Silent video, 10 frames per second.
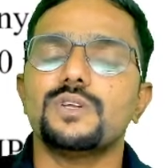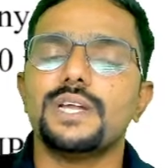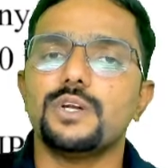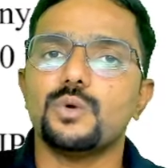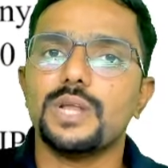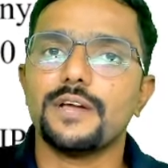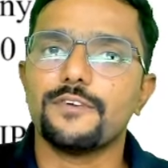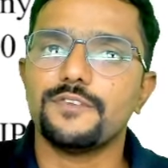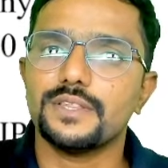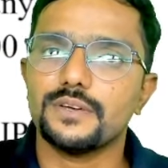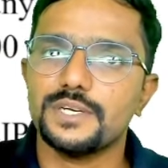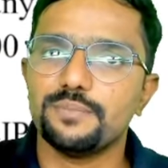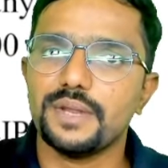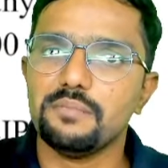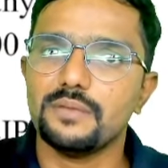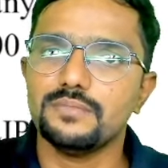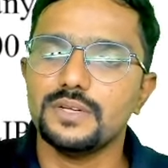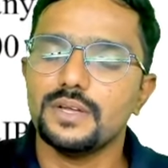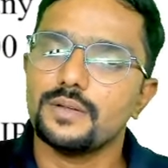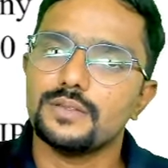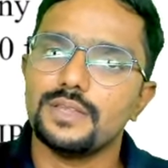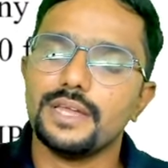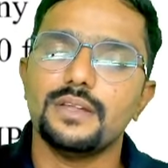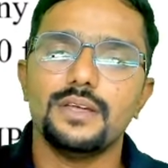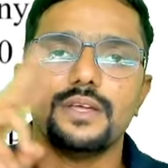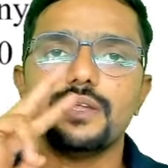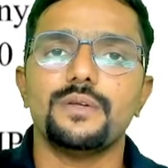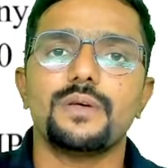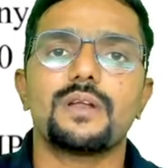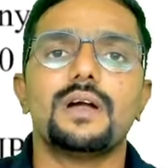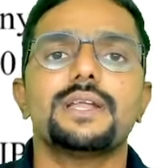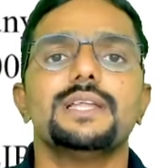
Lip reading: than 2,50,000 premium, then you are not